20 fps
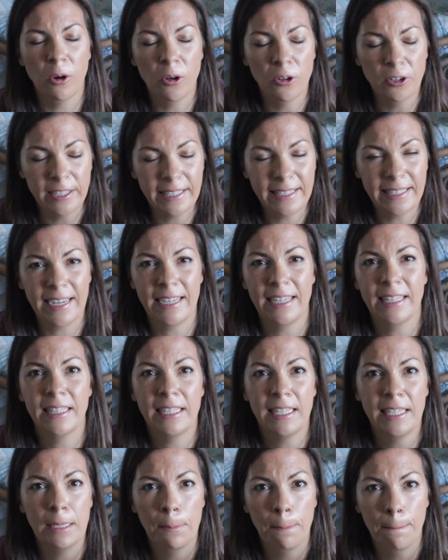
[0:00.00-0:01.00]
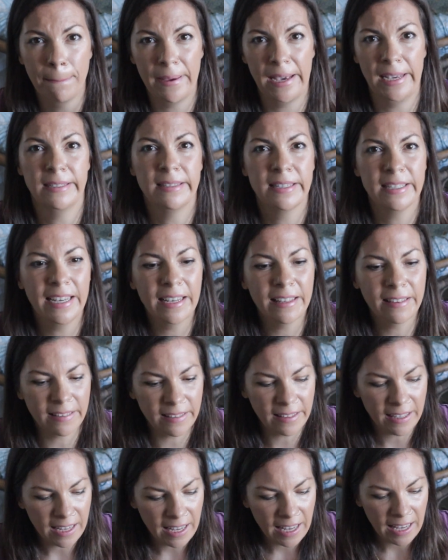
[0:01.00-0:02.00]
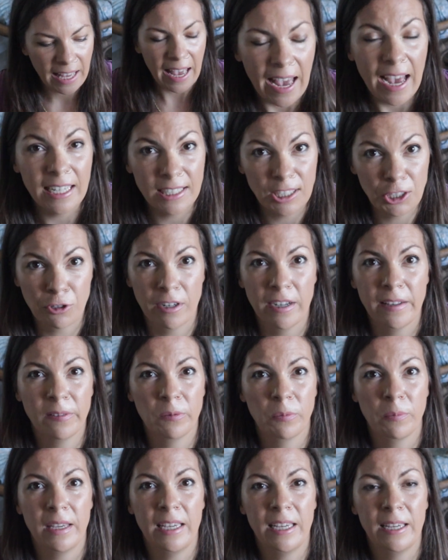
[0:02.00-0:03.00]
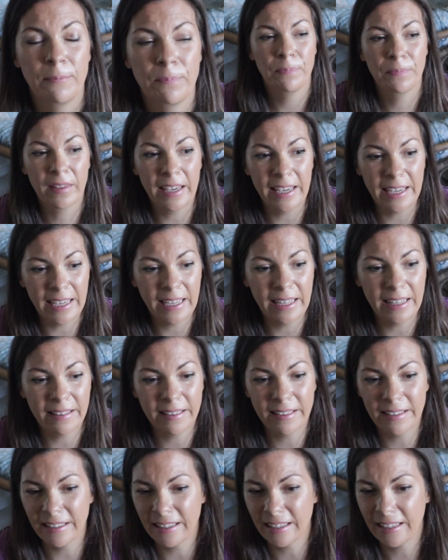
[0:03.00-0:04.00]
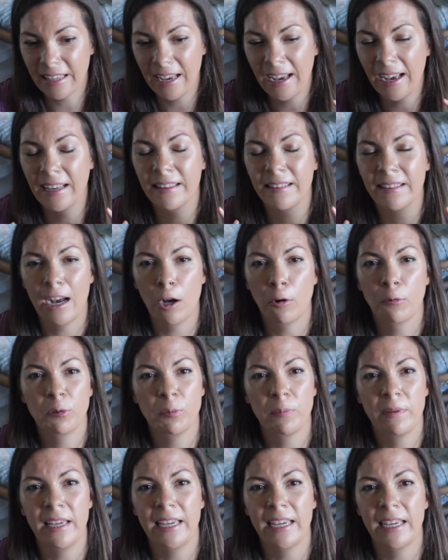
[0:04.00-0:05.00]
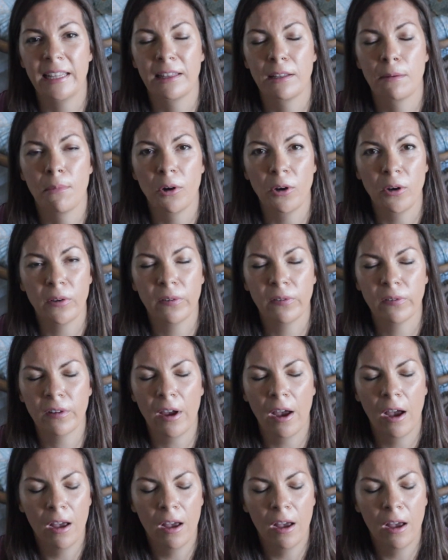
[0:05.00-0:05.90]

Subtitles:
on a daily basis, and trust me, it has helped me in the most